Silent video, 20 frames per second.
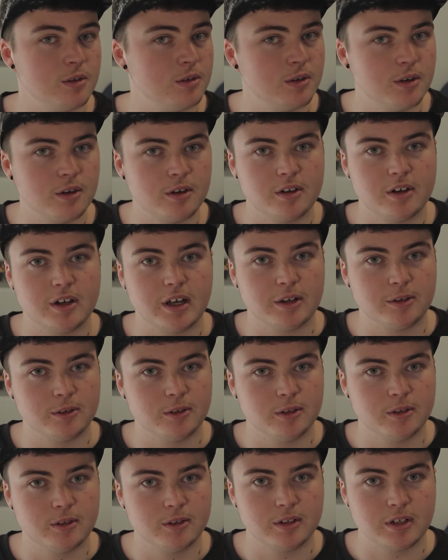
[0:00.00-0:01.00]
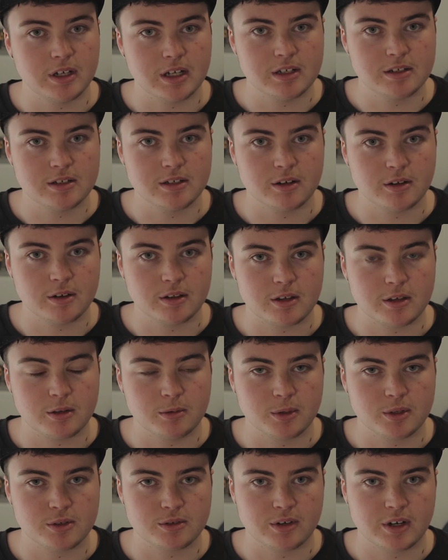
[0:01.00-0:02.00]
do not at all need to know that you
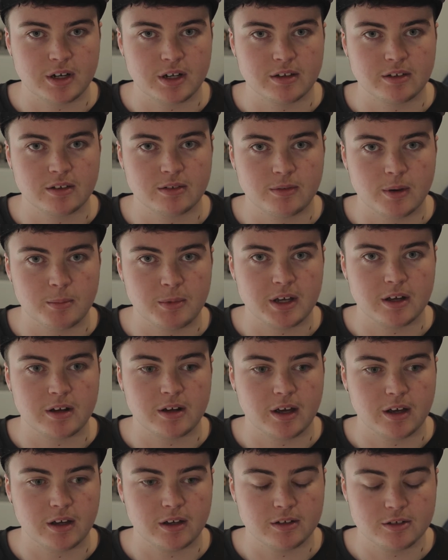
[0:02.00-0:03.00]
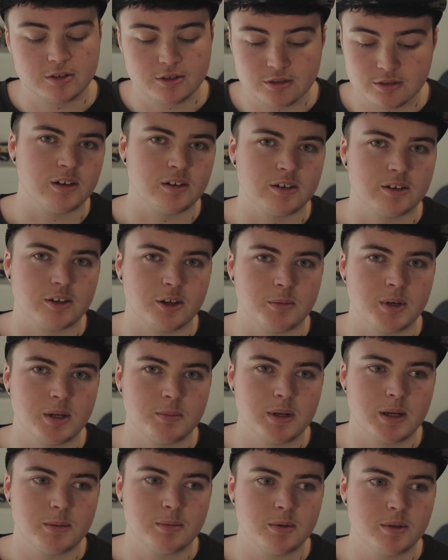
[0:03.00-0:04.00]
were trans from a young age. There are so many
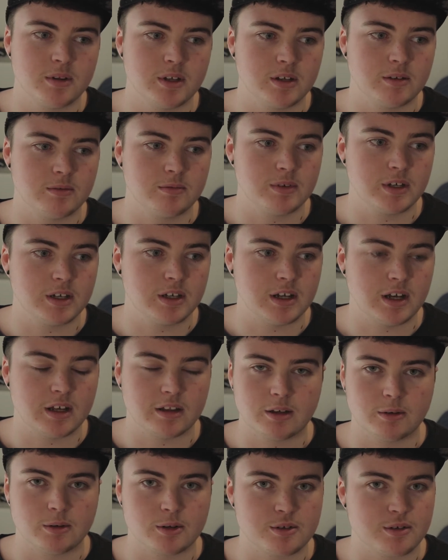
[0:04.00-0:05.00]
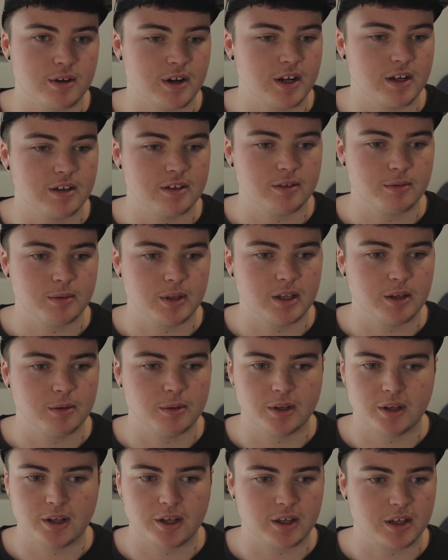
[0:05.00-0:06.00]
people that figured out they were trans when they
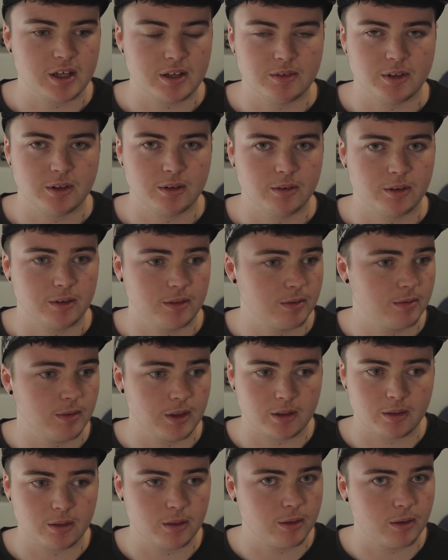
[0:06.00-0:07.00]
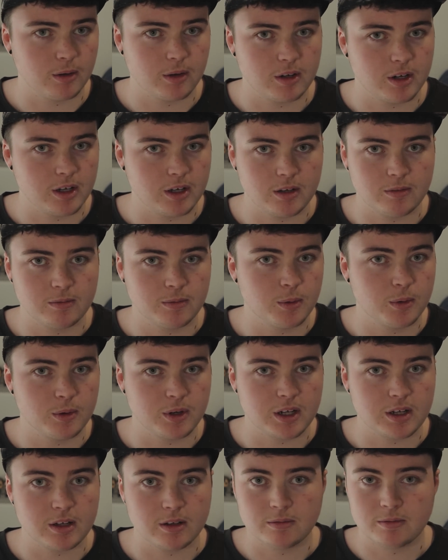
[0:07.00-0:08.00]
were even 30,
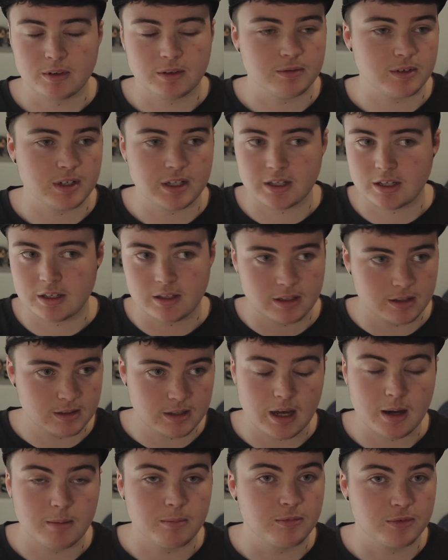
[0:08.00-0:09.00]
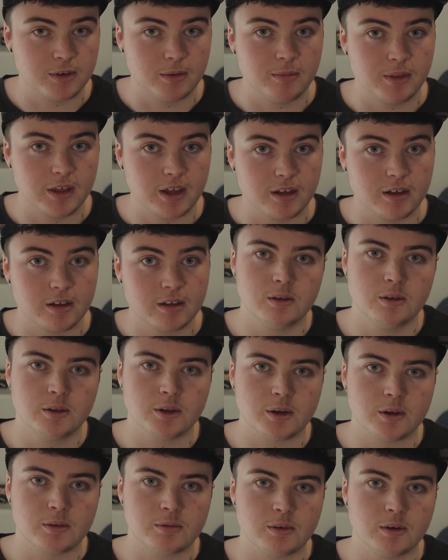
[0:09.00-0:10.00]
40, 50, up from there.
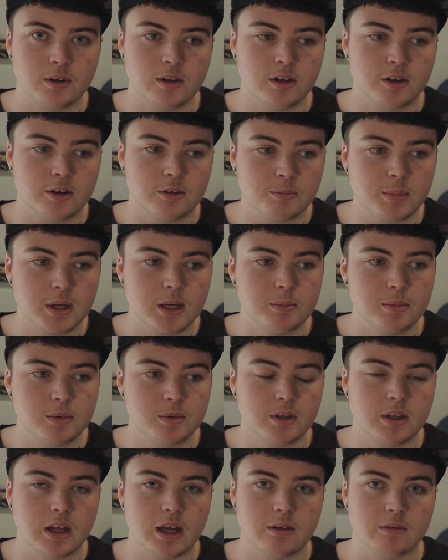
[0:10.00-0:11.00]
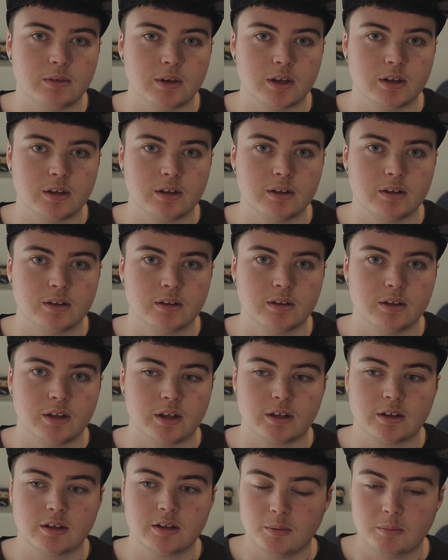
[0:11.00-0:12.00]
Although for a lot of people having,
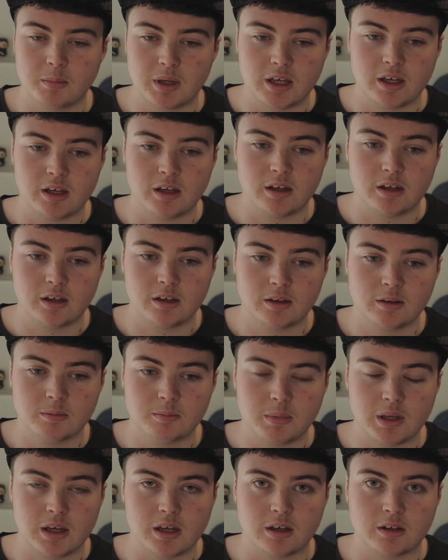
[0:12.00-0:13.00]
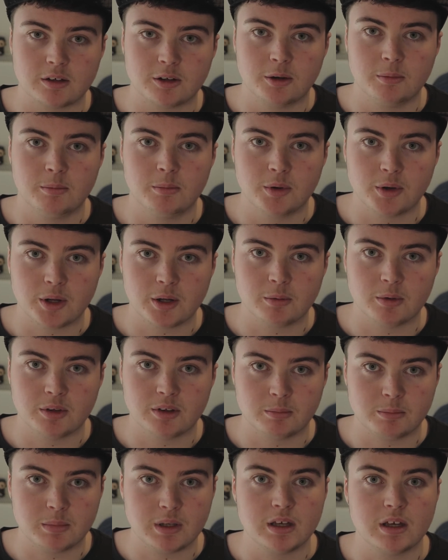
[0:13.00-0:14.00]
for me, being a tomboy was
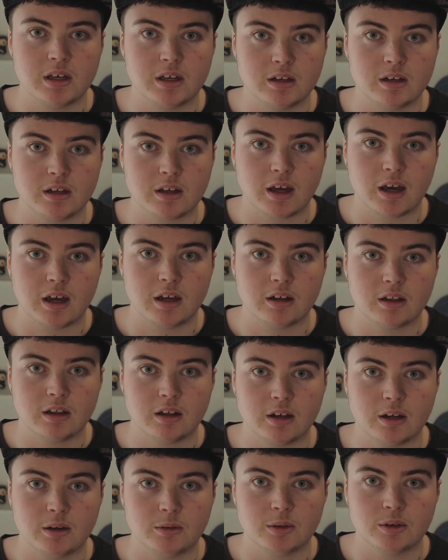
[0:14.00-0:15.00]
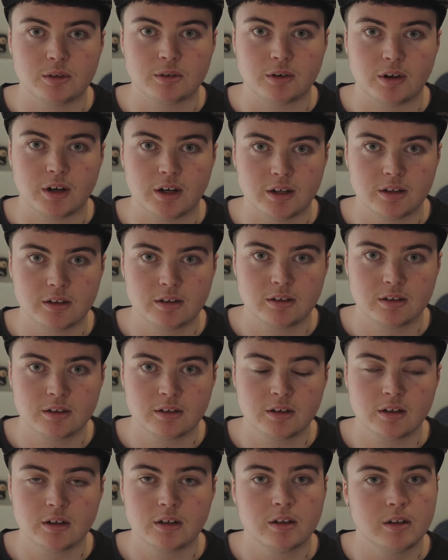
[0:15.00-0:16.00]
a big indicator that I was trans,
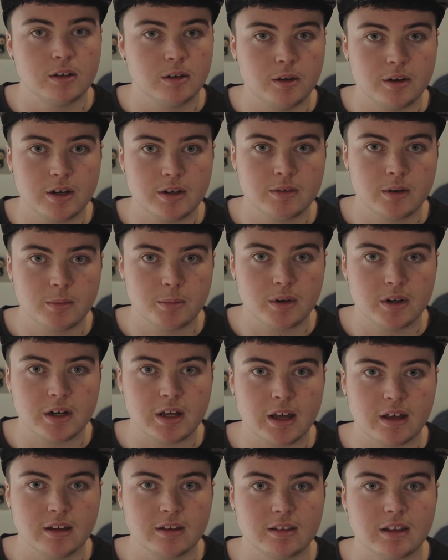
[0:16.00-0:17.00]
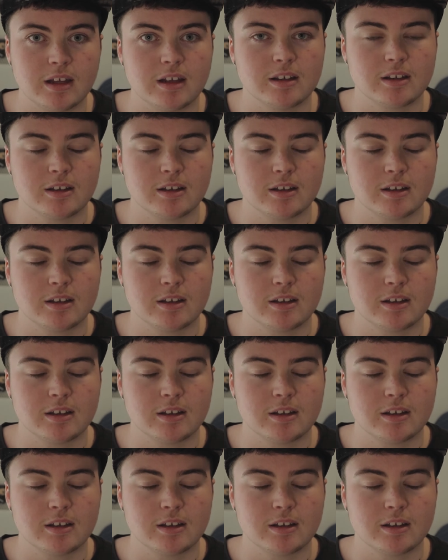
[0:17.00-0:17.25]
not everybody has that